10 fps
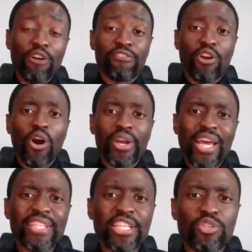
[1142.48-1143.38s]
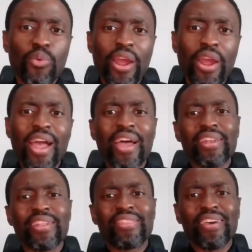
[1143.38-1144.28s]
of God, as it were,
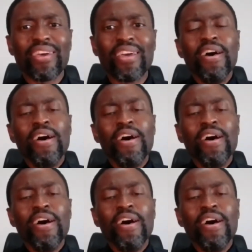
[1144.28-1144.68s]
and the